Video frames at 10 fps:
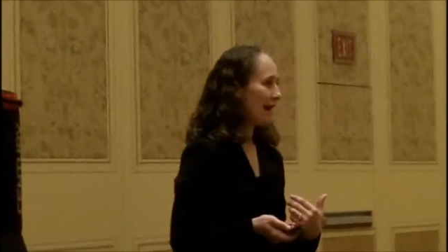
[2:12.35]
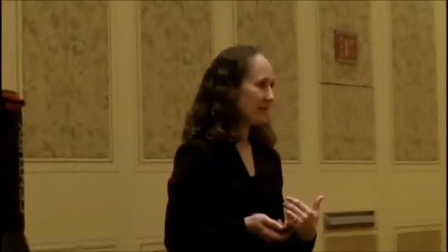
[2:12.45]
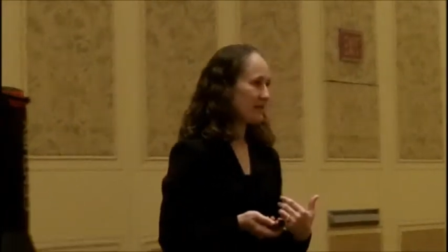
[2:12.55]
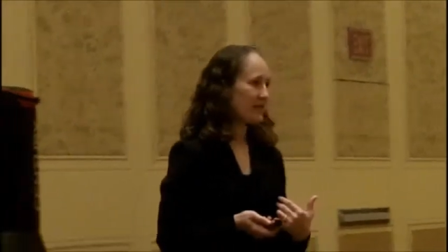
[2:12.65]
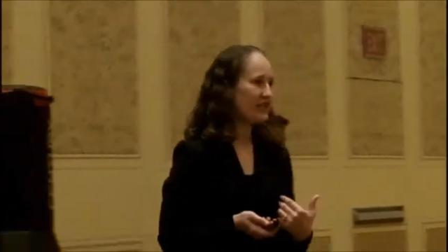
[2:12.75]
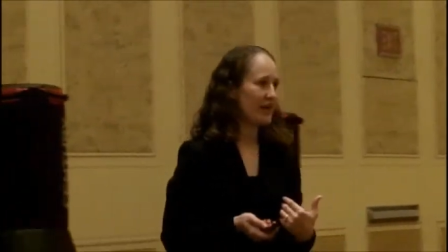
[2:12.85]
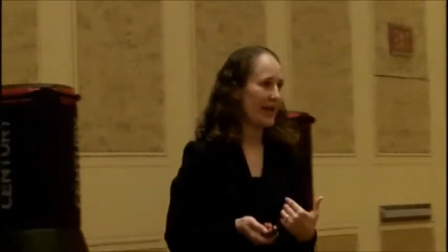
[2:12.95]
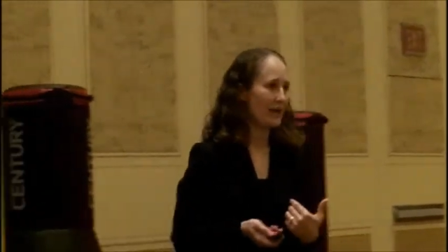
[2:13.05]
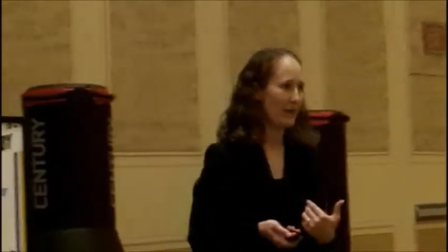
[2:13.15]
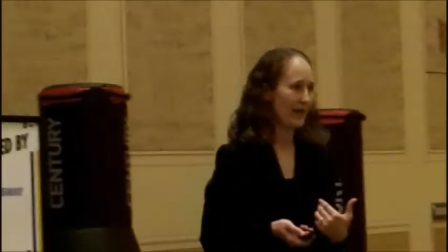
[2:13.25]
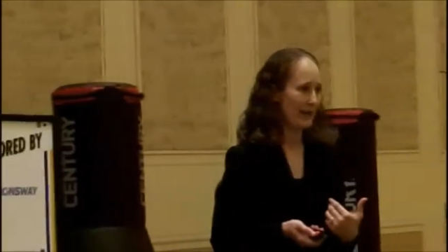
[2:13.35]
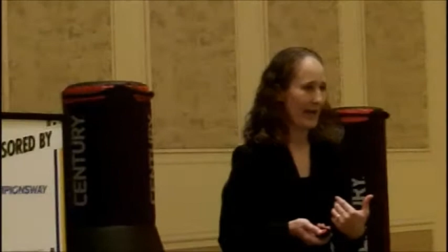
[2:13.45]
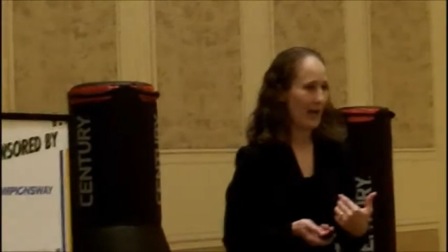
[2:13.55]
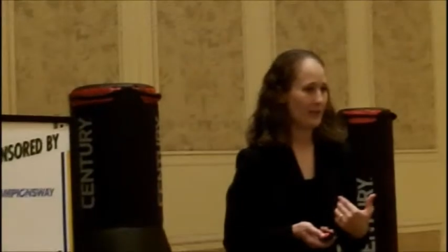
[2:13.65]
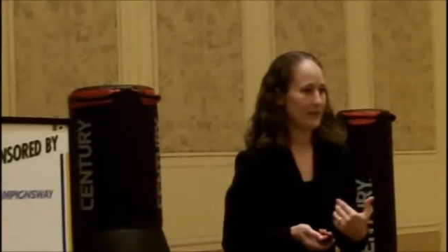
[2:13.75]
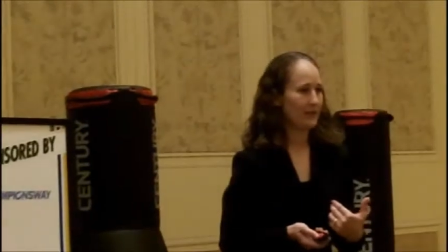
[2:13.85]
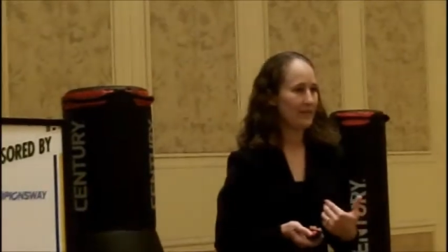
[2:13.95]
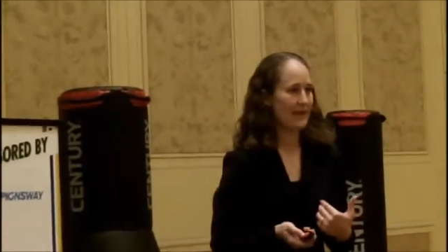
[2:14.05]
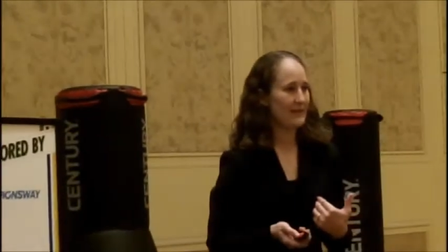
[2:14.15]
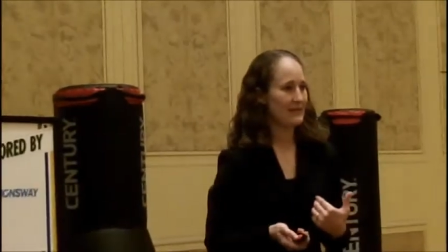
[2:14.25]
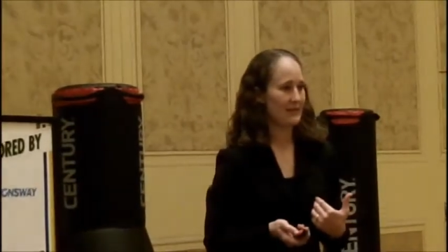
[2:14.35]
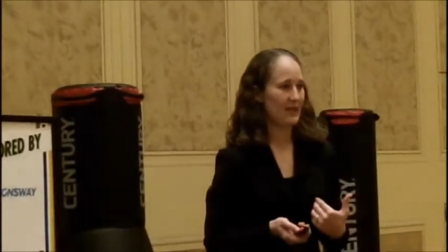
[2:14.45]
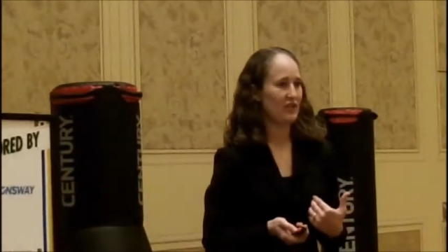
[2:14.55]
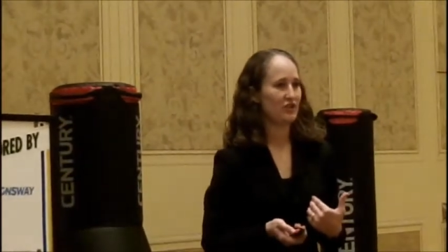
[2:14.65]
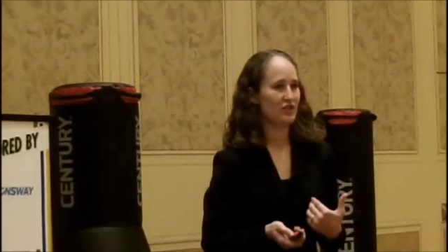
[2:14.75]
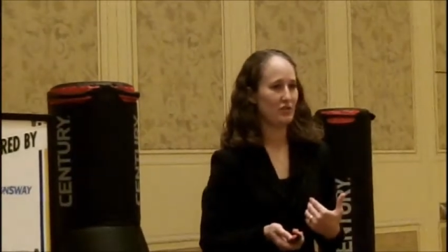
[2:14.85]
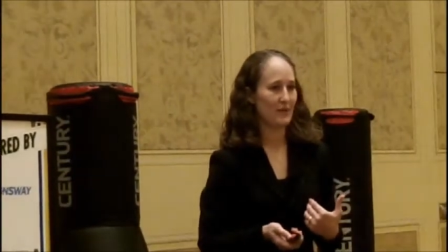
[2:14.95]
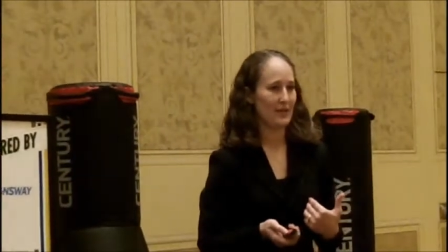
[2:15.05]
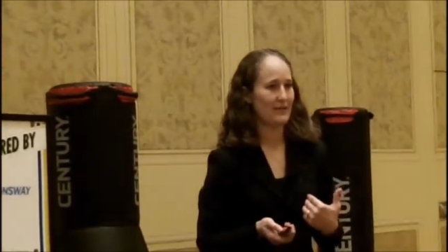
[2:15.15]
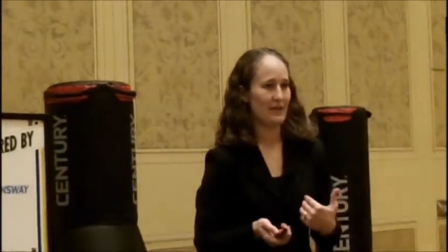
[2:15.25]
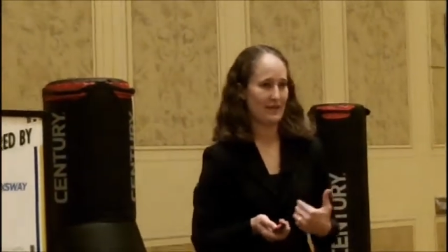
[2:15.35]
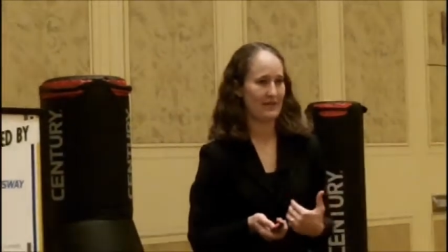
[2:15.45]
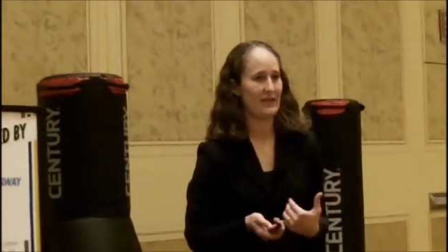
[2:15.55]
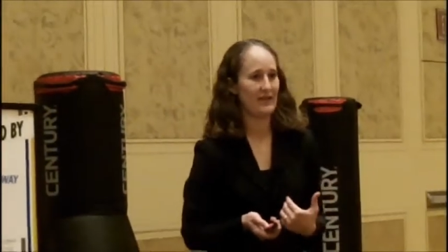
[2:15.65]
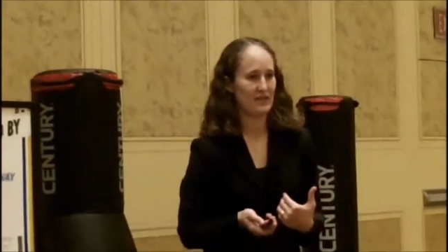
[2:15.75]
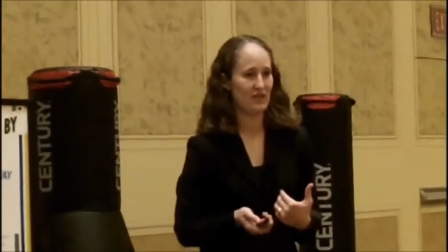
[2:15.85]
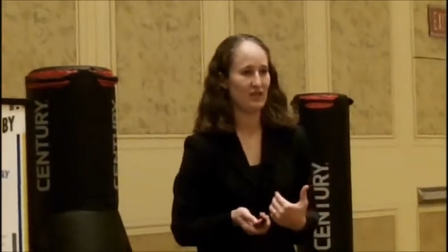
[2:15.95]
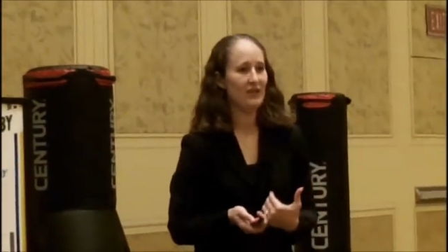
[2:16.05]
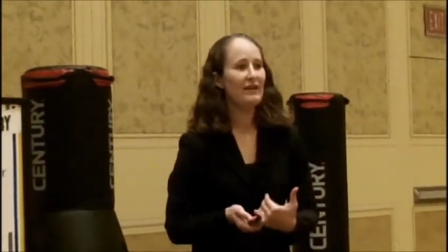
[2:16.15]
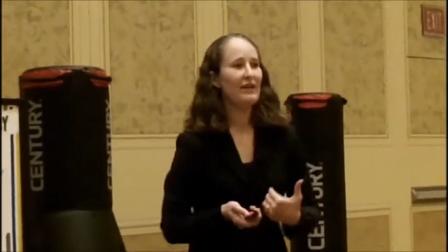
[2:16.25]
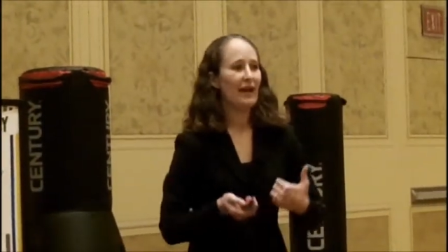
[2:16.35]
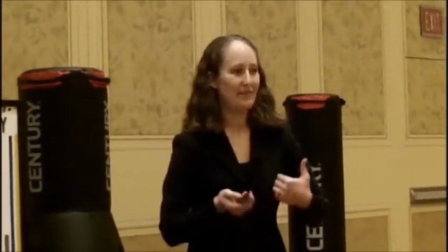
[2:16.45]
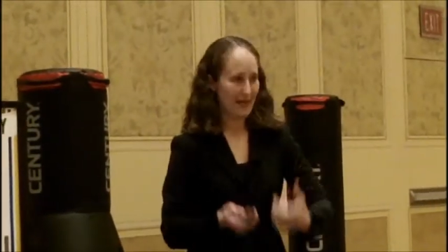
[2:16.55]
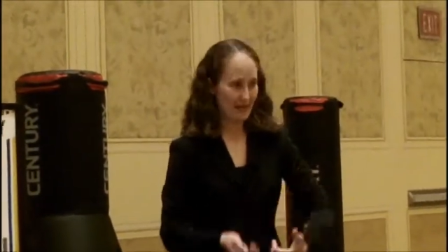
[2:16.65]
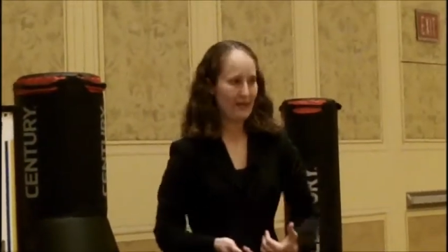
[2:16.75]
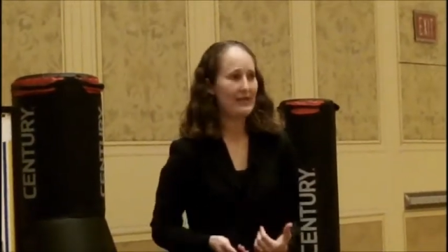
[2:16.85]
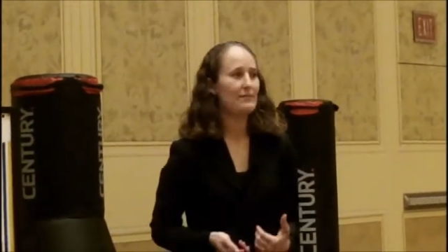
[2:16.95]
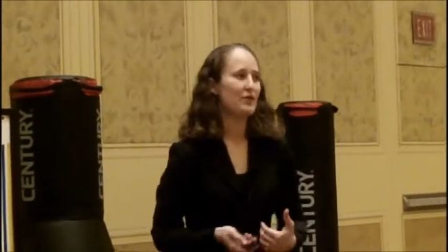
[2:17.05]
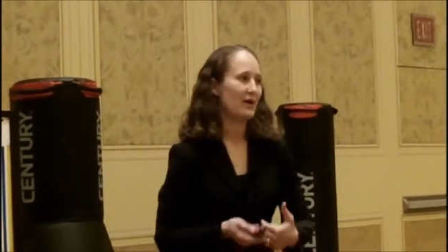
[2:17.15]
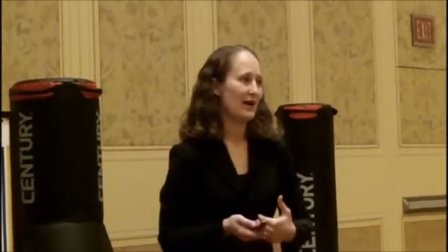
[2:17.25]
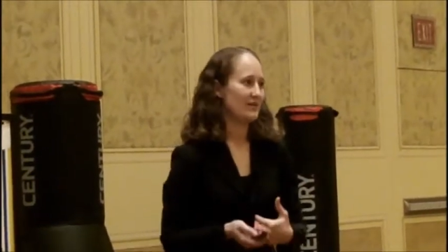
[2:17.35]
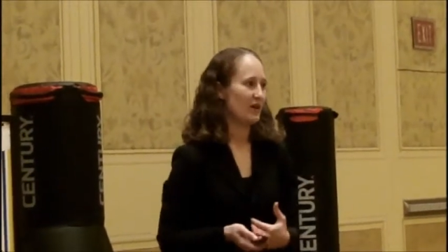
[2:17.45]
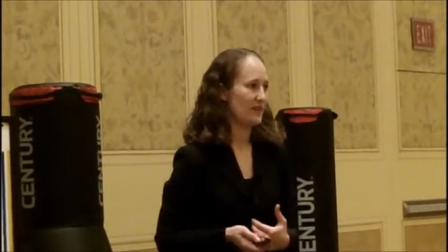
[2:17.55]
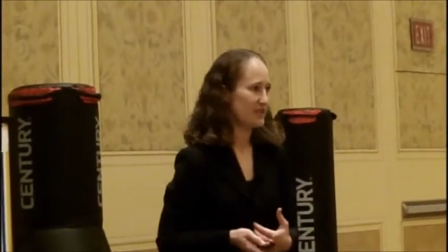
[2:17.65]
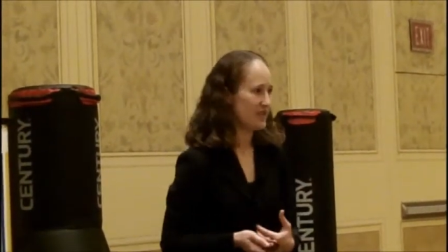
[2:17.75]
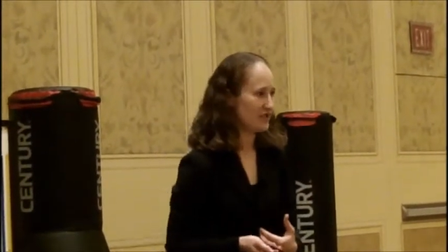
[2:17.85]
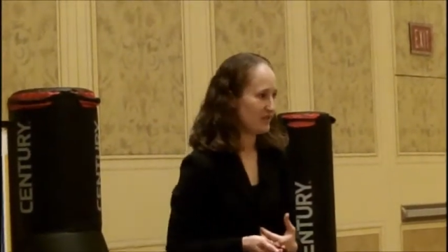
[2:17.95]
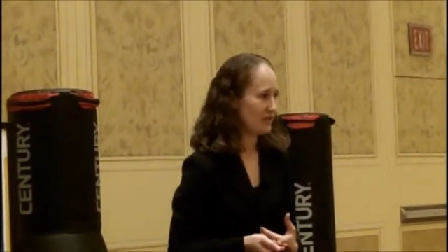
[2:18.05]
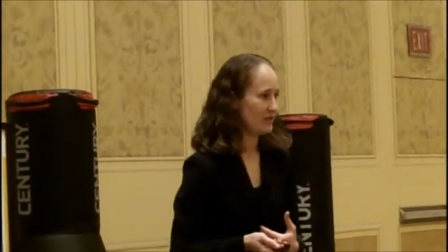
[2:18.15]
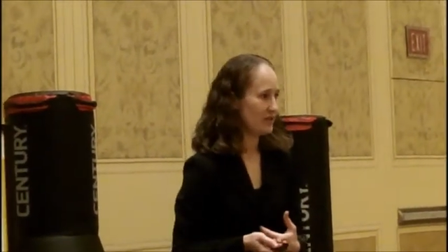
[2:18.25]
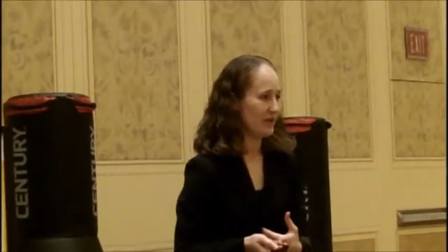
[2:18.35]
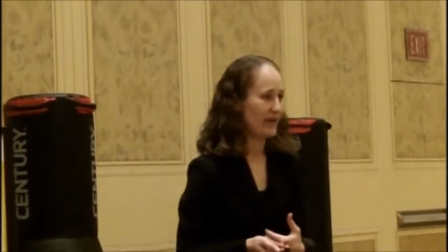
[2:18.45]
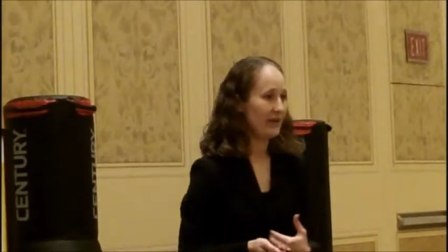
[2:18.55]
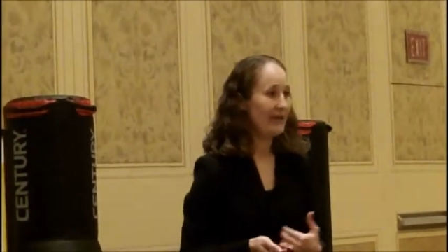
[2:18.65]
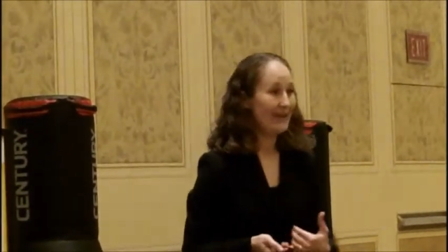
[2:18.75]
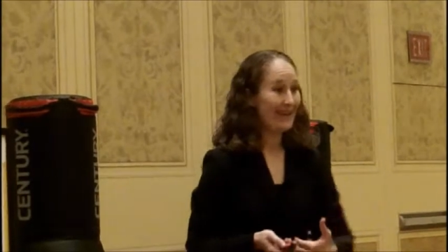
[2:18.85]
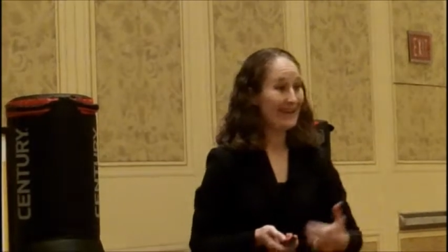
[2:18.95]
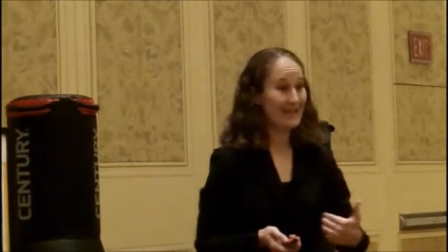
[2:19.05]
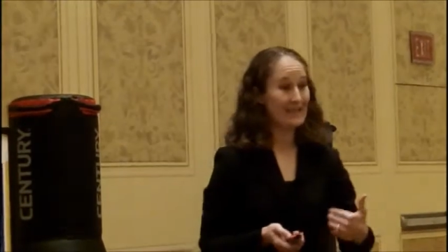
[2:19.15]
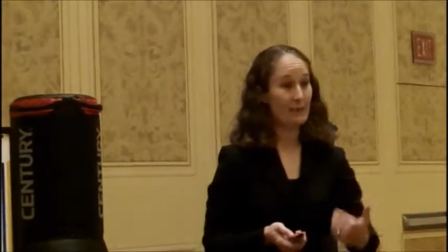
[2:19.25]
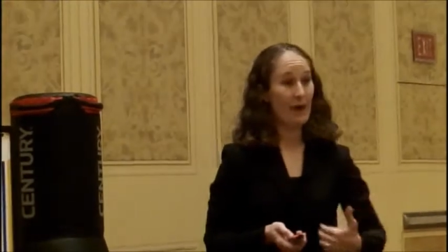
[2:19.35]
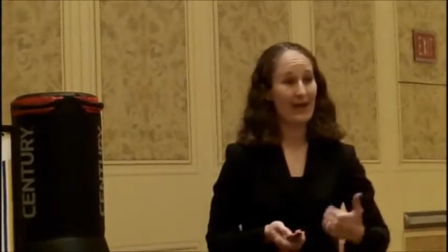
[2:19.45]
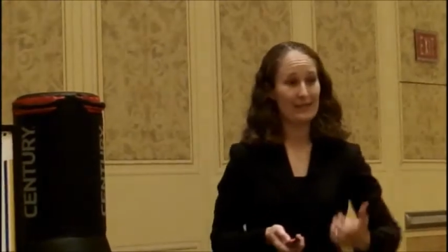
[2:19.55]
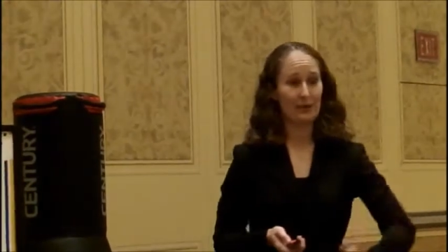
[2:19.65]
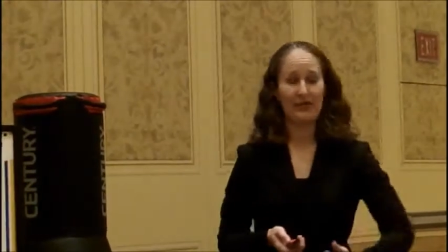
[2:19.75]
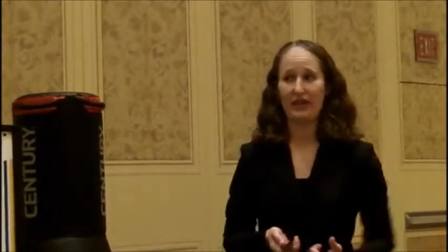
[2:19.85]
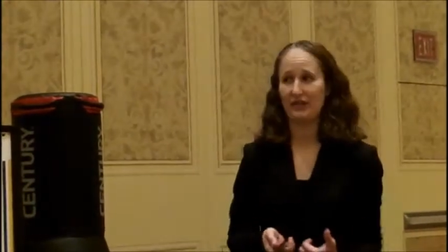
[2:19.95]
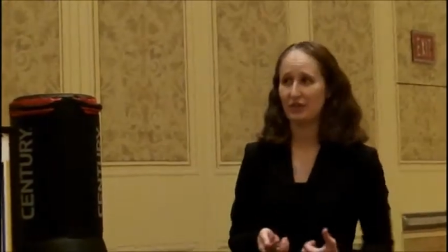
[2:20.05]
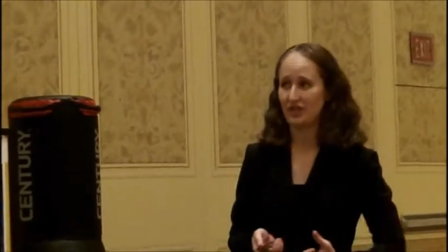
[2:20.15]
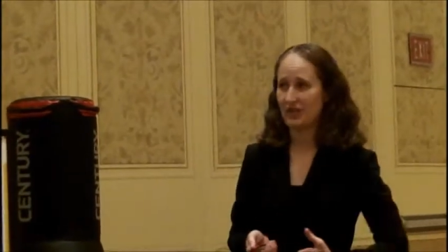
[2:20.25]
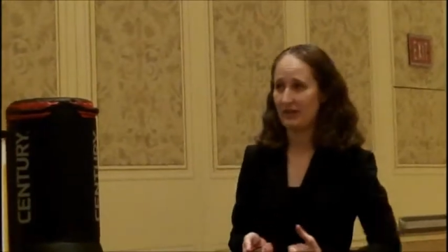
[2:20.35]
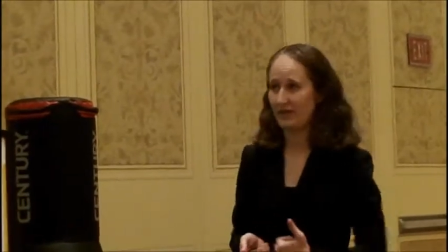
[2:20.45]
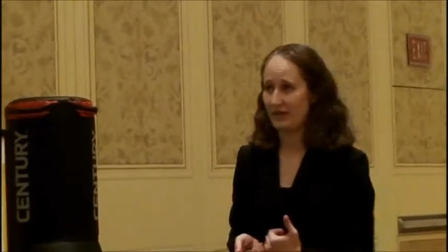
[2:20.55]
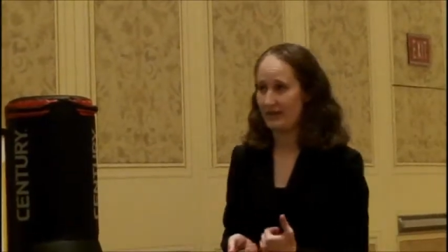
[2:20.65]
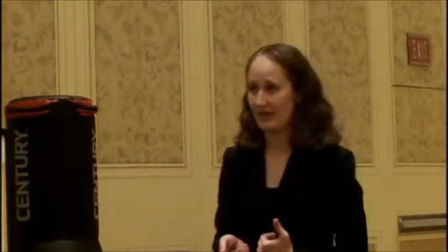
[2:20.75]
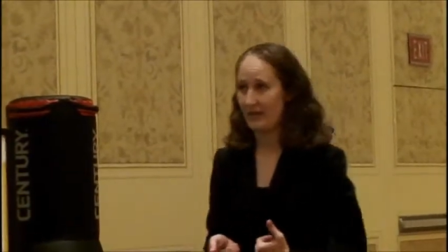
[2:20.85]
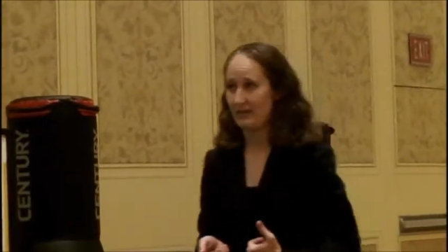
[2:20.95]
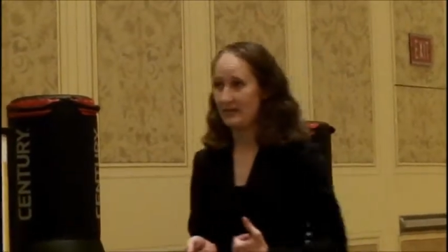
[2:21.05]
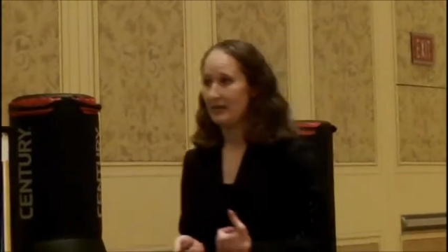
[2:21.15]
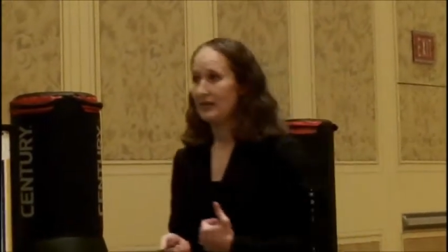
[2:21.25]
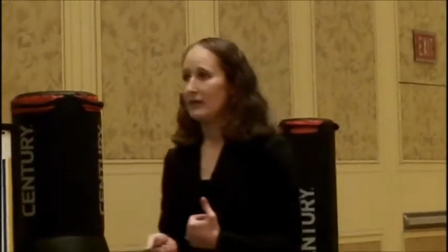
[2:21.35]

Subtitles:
I can teach you how to make it happen. They can stand in chew me and they can stand still. And they can keep their eyes on the teacher. Alright? It is a possible thing to achieve for these guys.